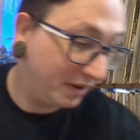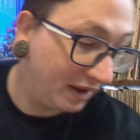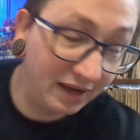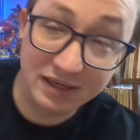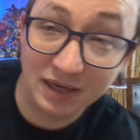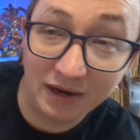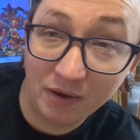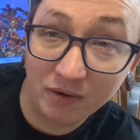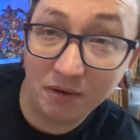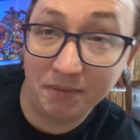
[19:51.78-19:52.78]
yeah, like I say, I
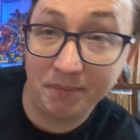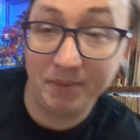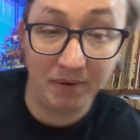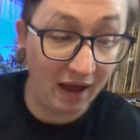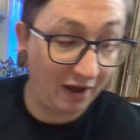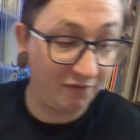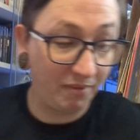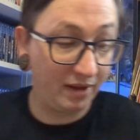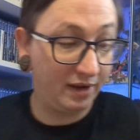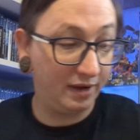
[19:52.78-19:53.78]
know a couple of people have
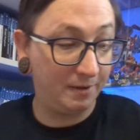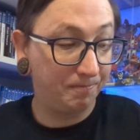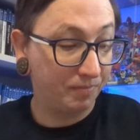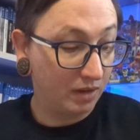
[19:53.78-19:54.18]
played it.